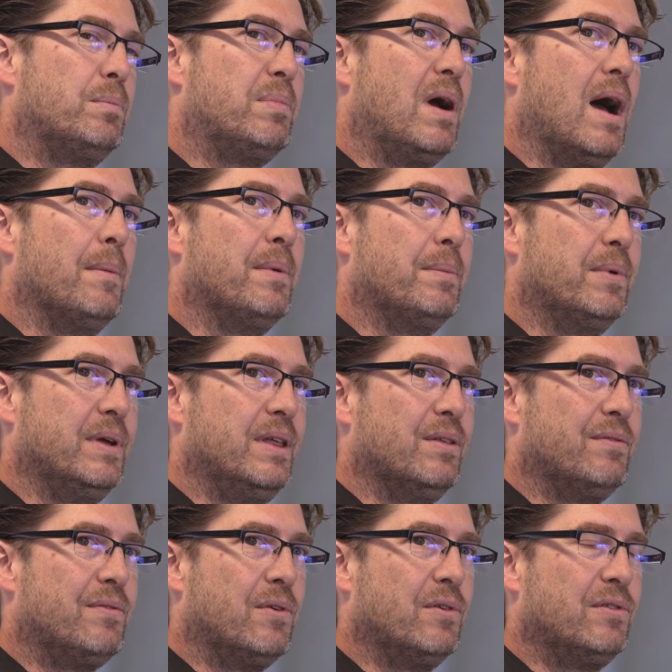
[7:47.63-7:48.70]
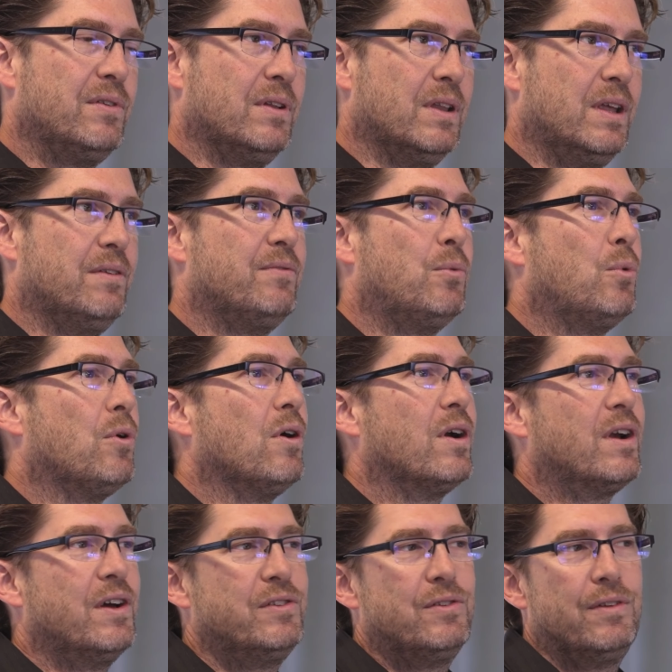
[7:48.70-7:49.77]
probably the first live
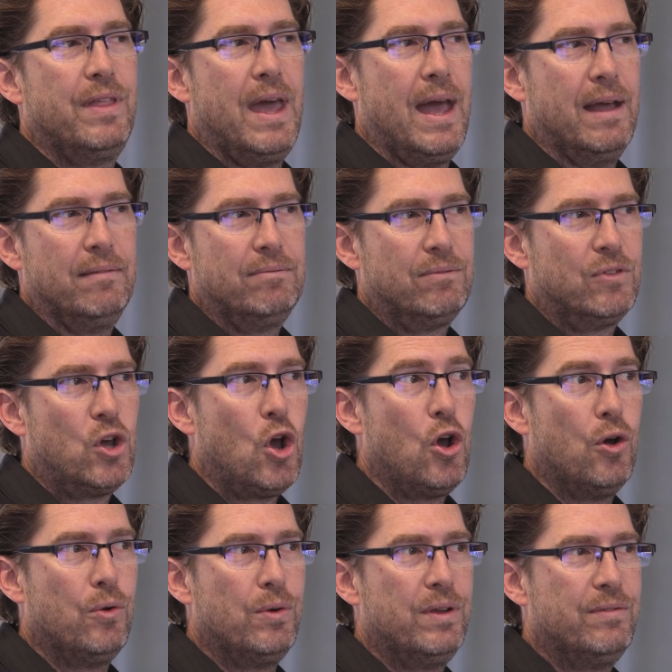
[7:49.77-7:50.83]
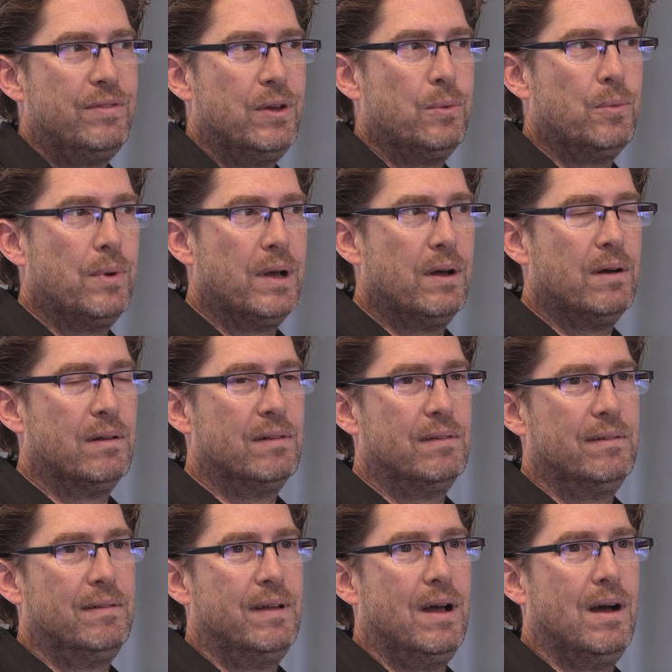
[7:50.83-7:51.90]
work under that code, if you will,
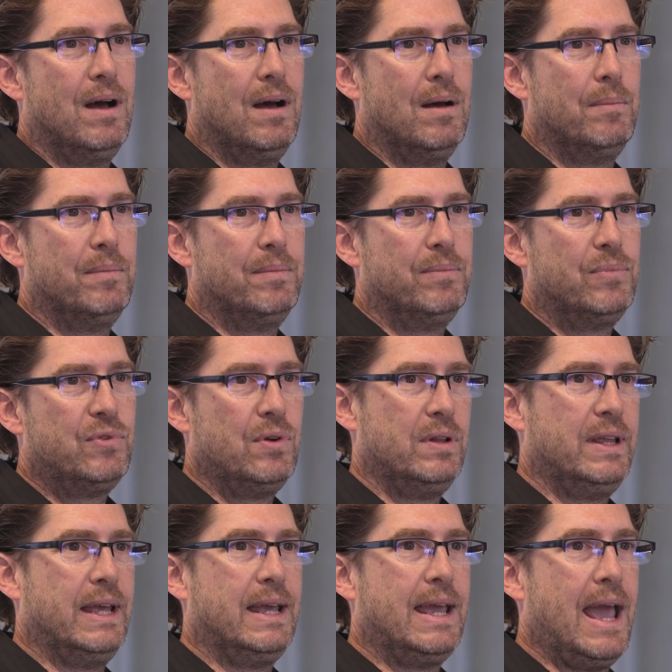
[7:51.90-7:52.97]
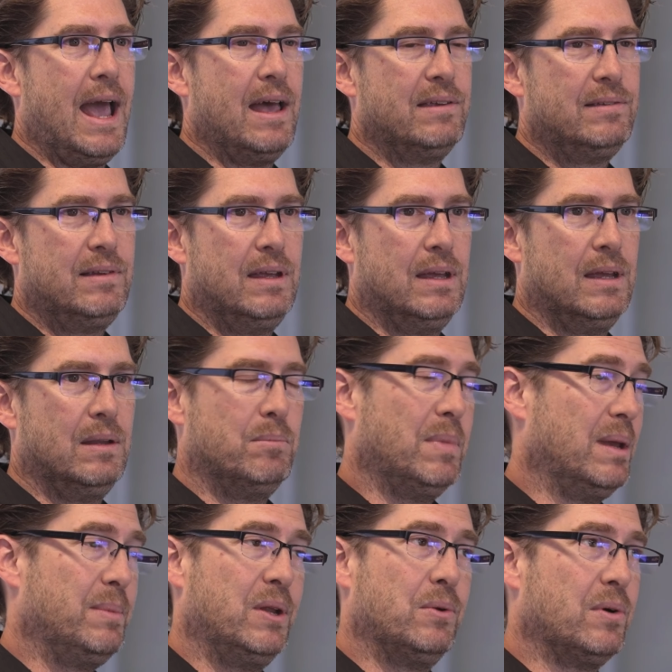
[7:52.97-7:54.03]
um, certainly in Gaston,
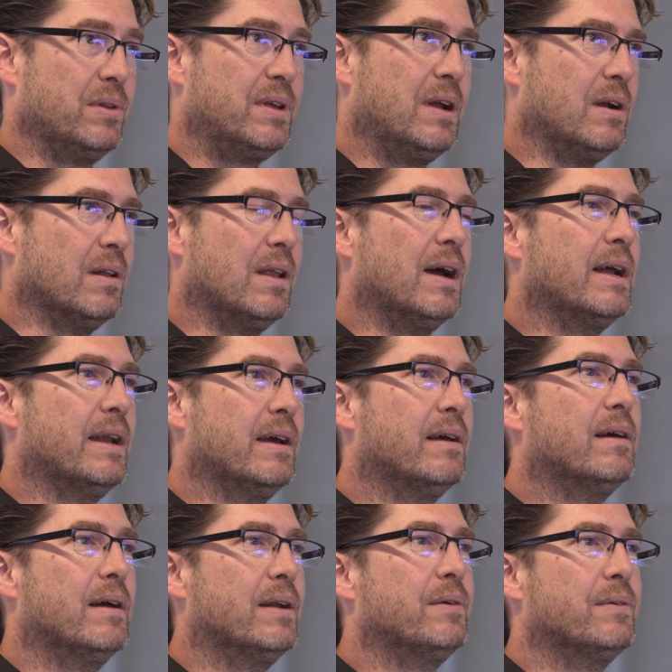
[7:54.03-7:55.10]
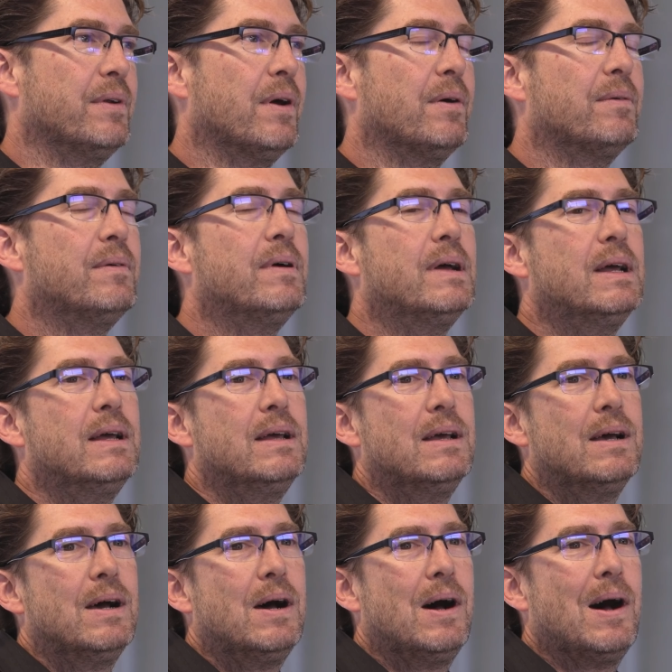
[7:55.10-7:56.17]
maybe North Carolina, I don't know.
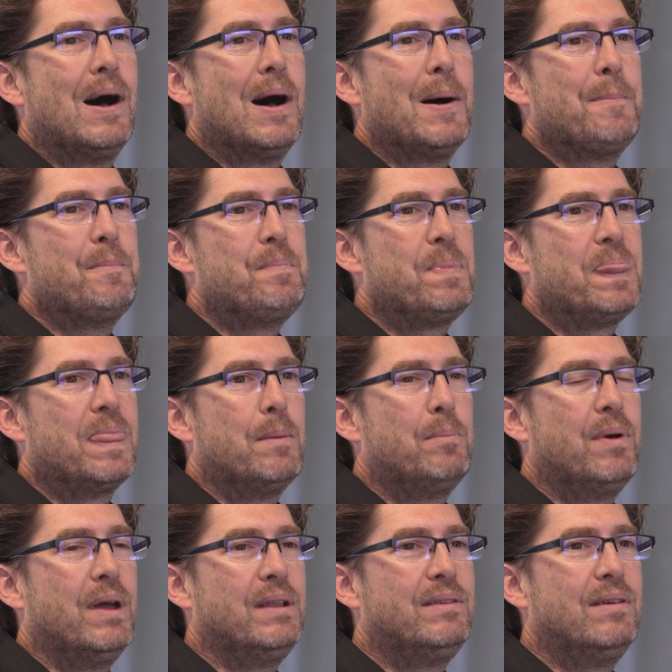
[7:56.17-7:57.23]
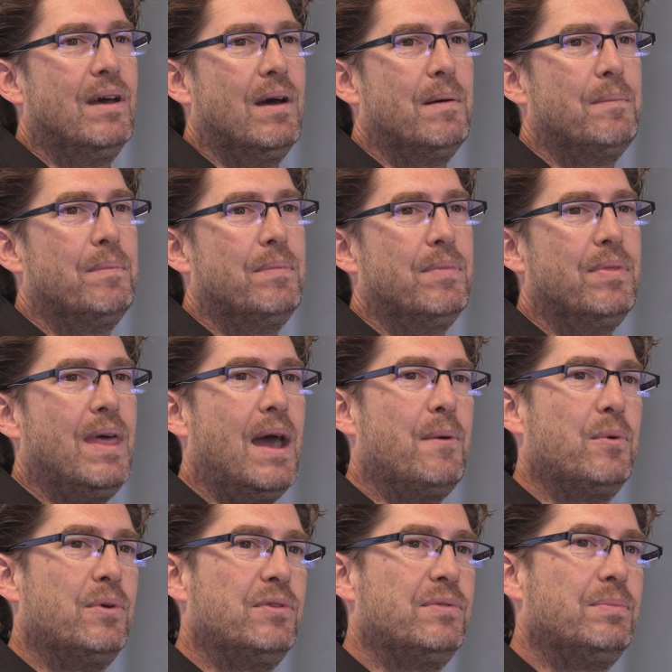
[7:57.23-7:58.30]
Mm. Um, but um, that
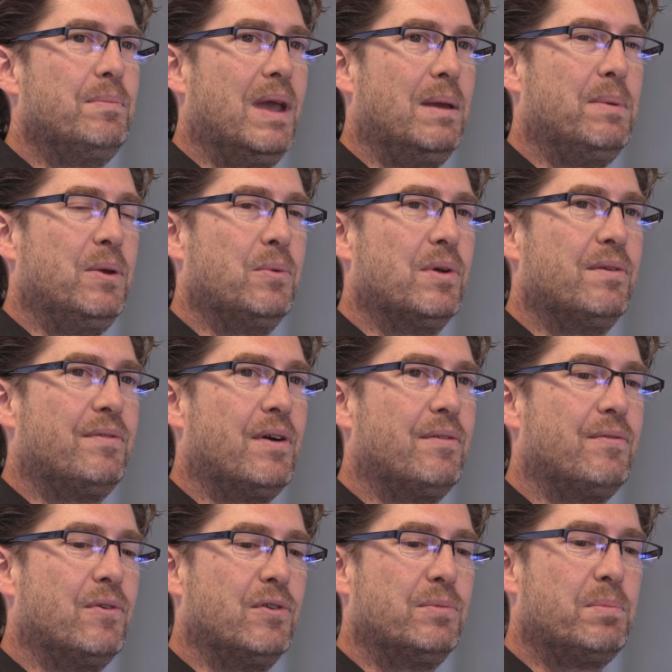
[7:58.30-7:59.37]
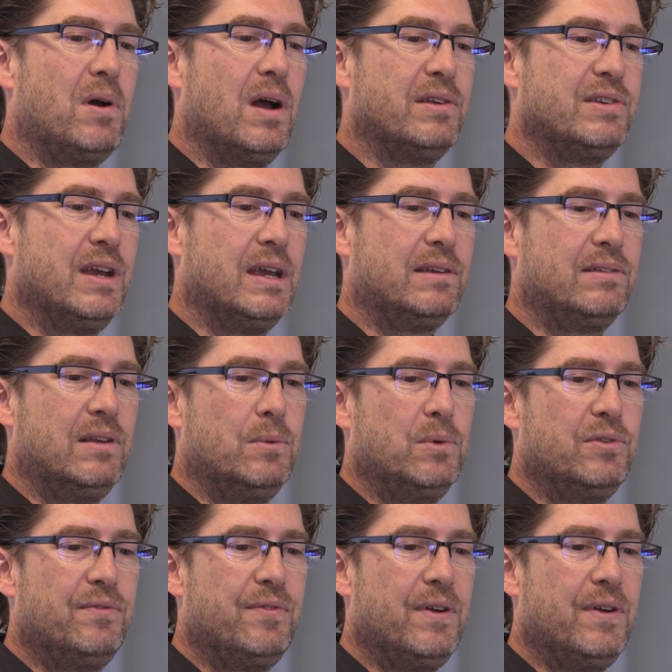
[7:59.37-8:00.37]
was maybe one of our first projects, and it was